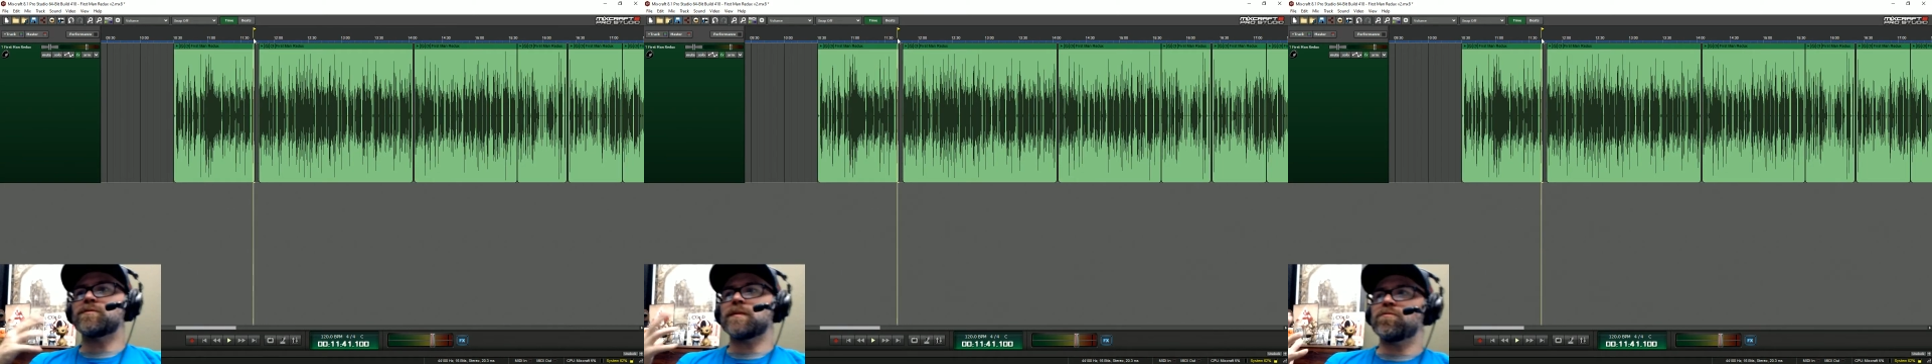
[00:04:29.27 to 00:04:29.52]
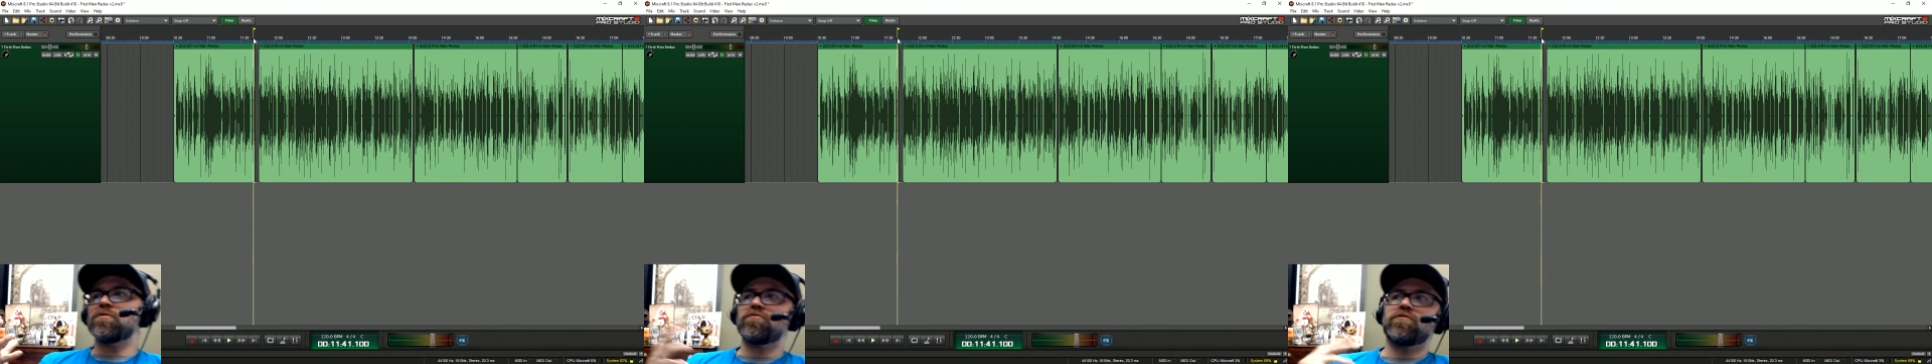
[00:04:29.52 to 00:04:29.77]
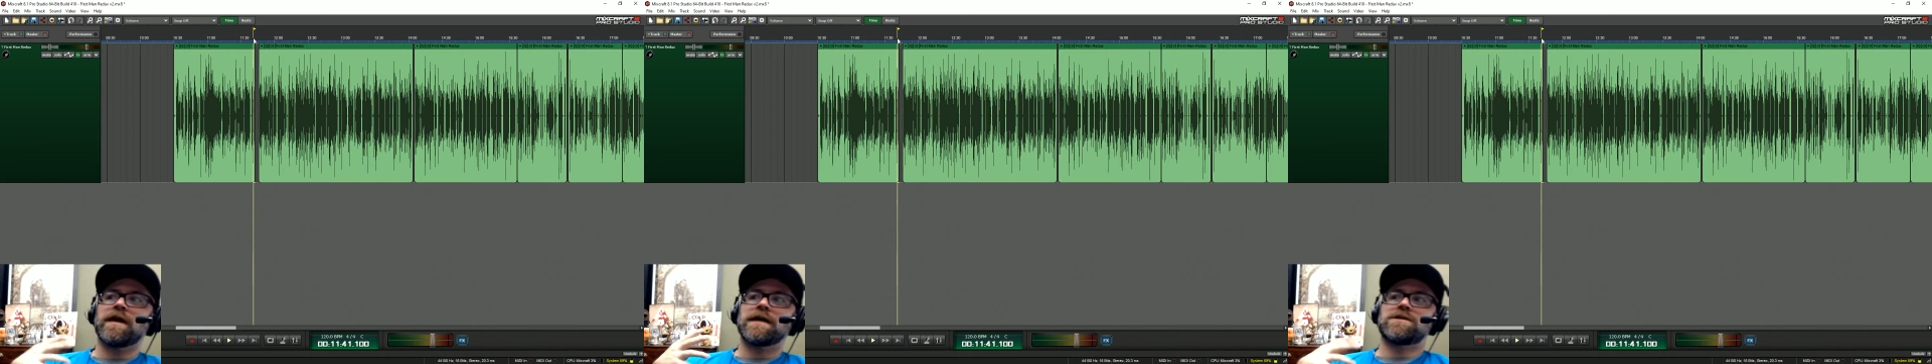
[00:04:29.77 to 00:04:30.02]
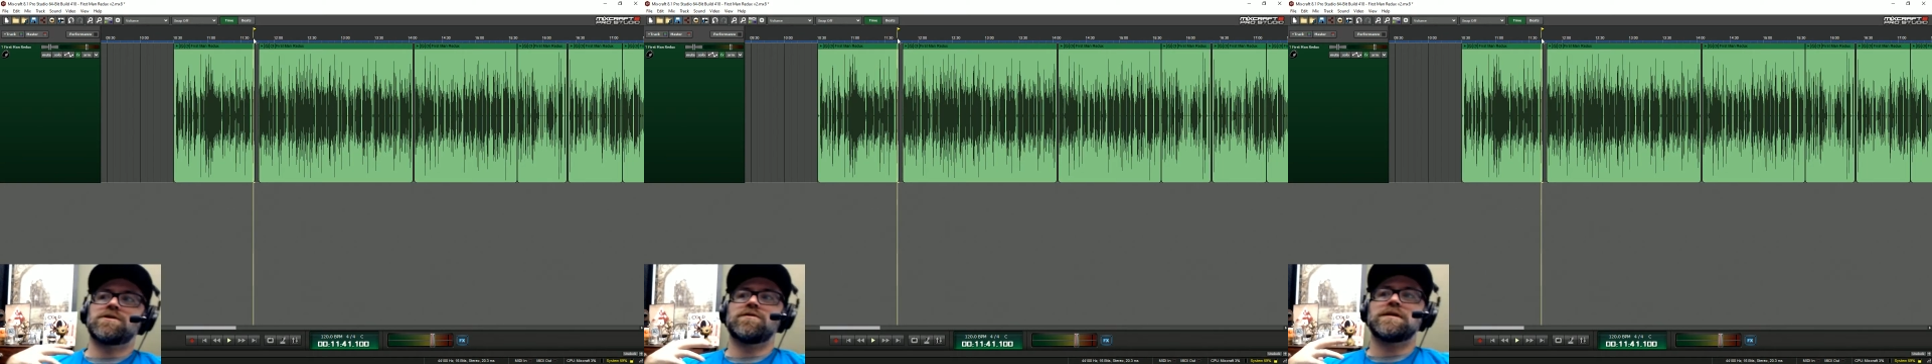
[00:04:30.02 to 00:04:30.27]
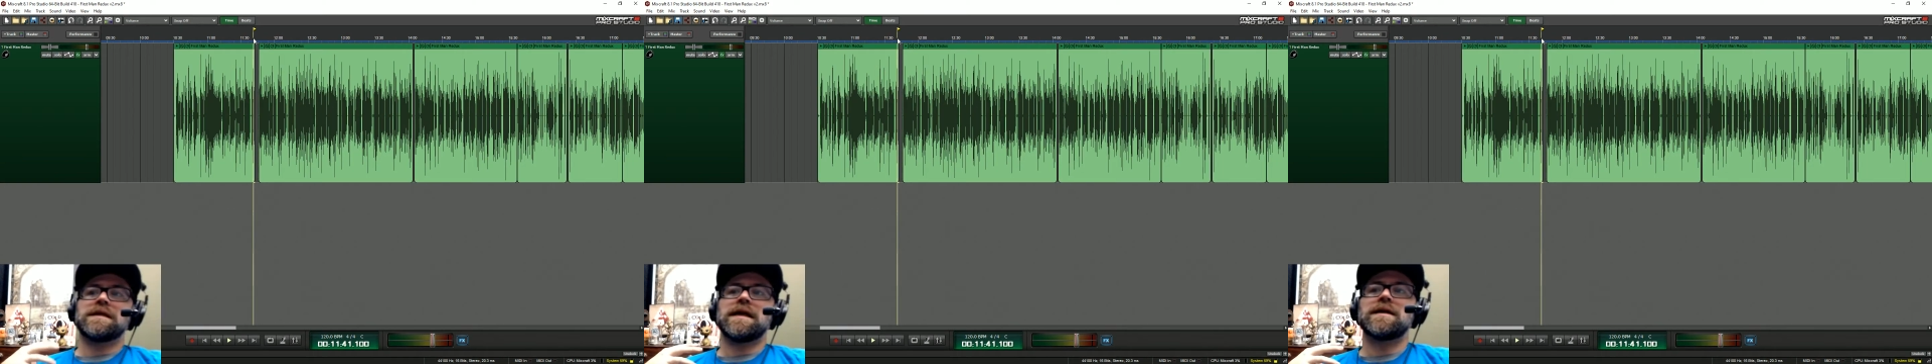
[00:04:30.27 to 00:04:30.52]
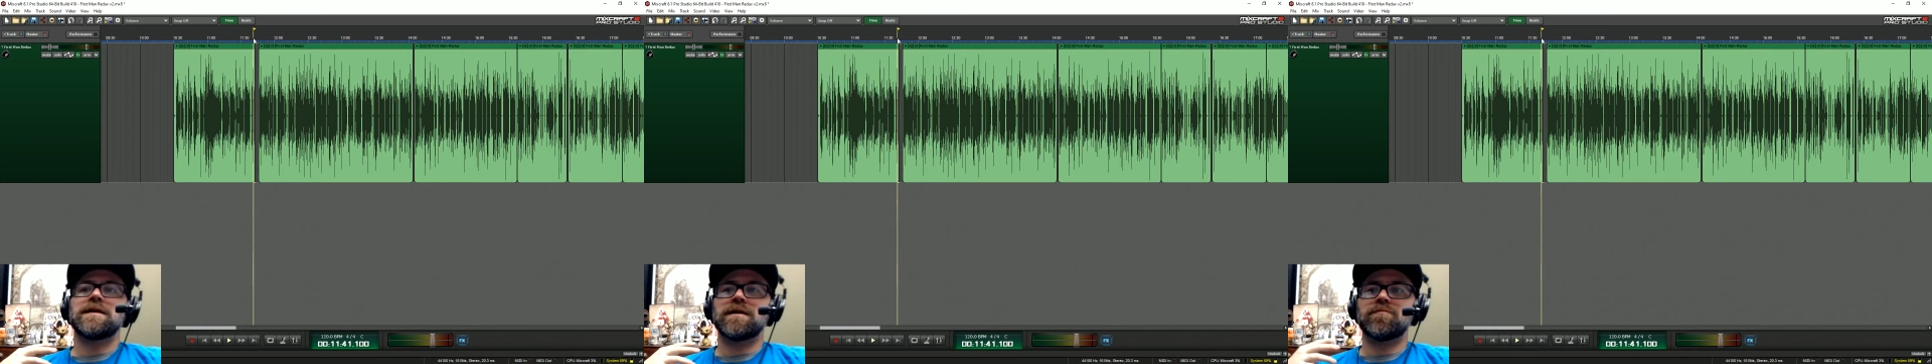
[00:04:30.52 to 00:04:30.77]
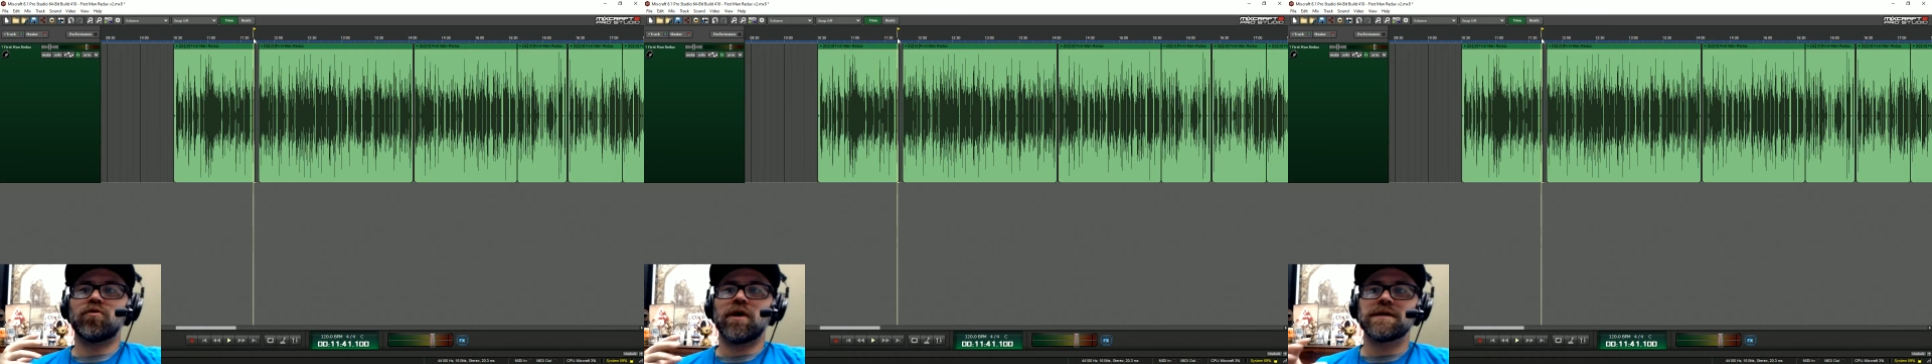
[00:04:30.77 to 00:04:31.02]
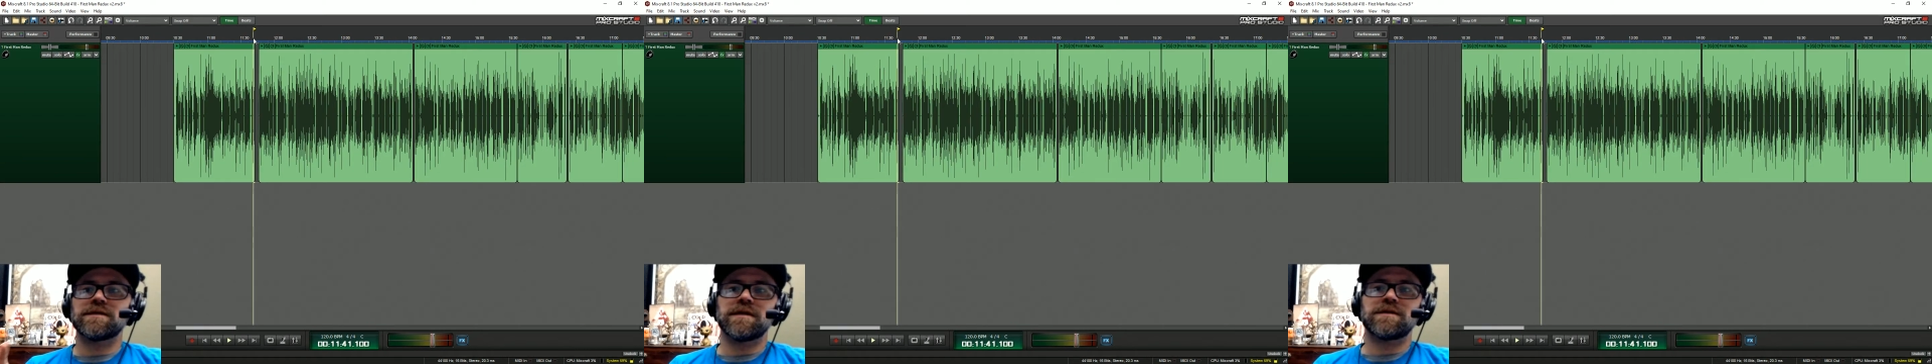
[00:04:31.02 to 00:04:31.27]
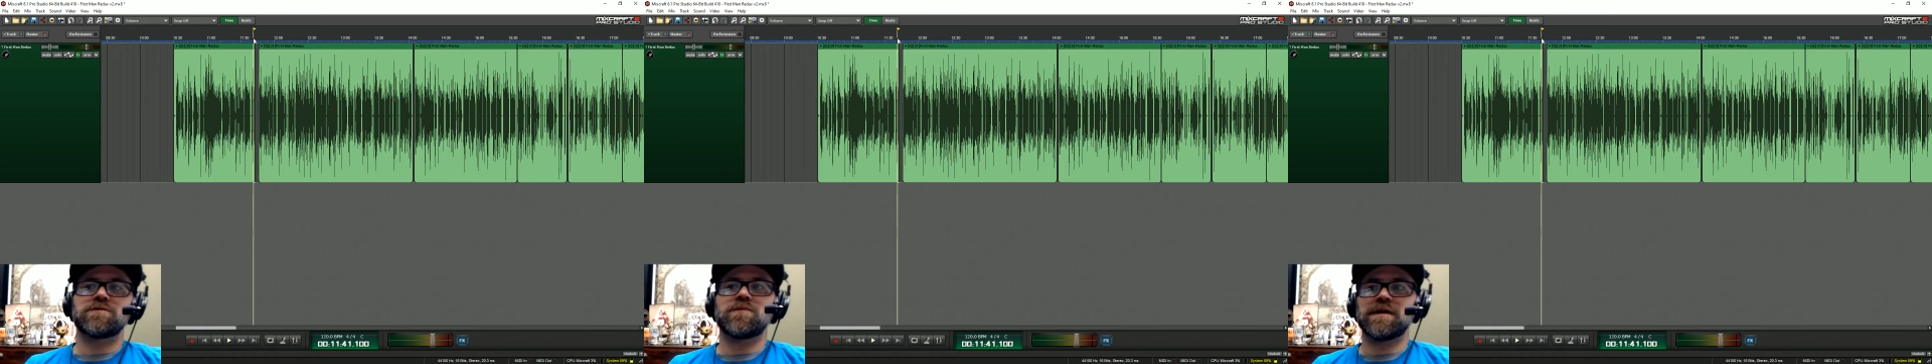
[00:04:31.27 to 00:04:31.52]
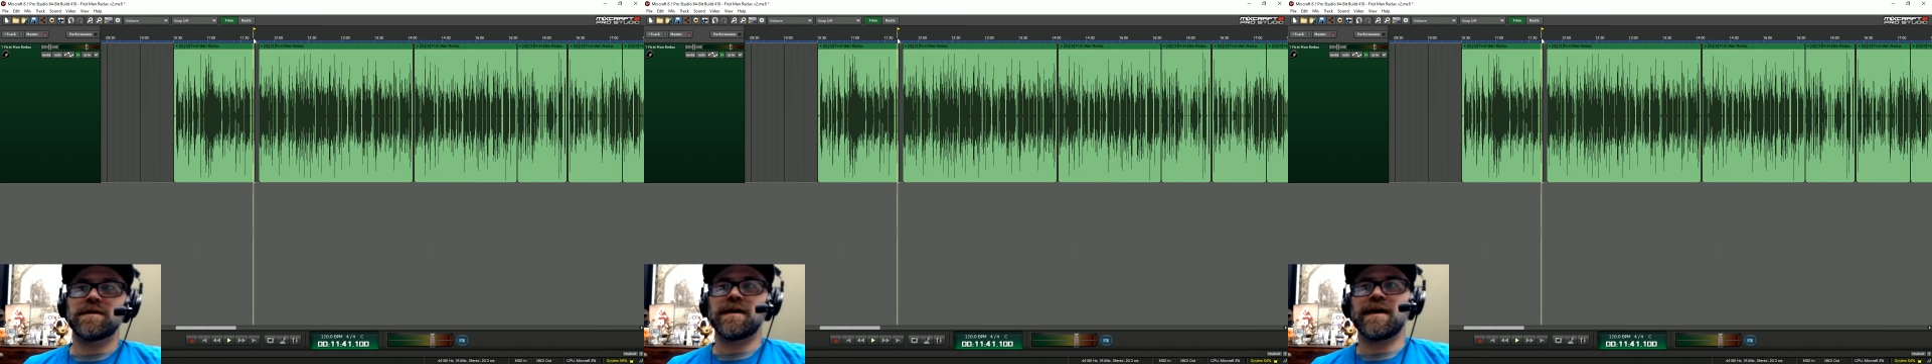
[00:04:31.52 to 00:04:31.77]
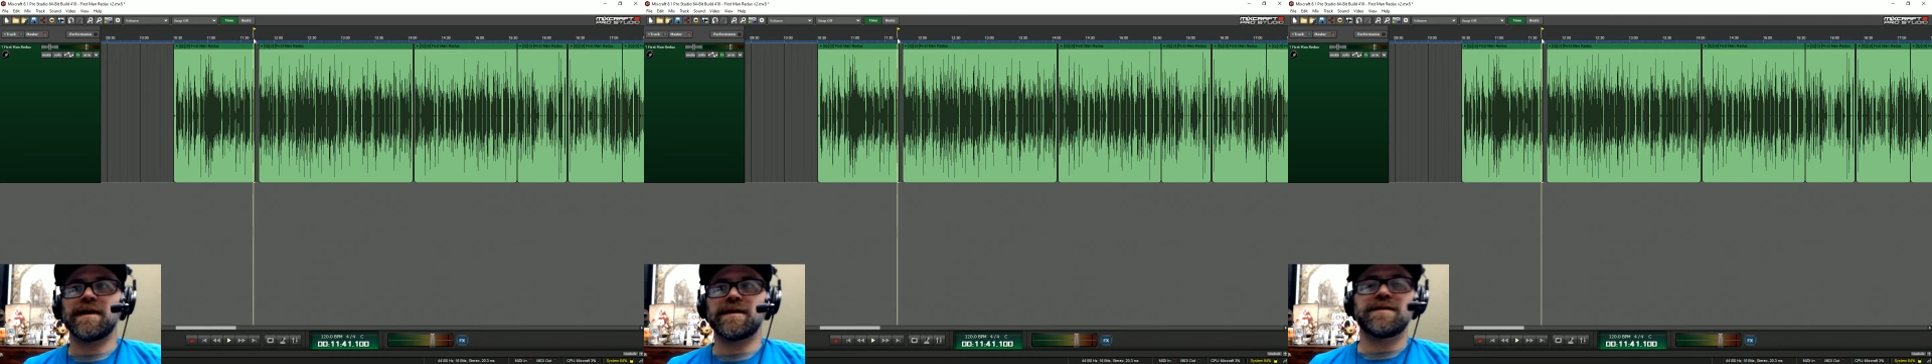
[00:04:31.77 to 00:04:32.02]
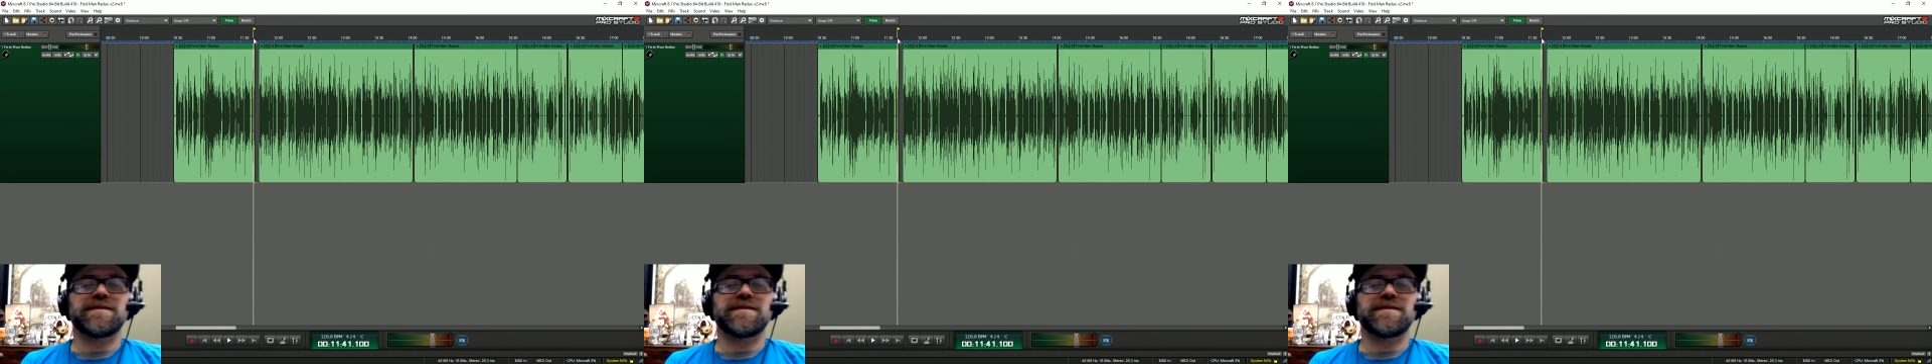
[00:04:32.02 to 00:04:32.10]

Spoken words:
move faster in the editing process when I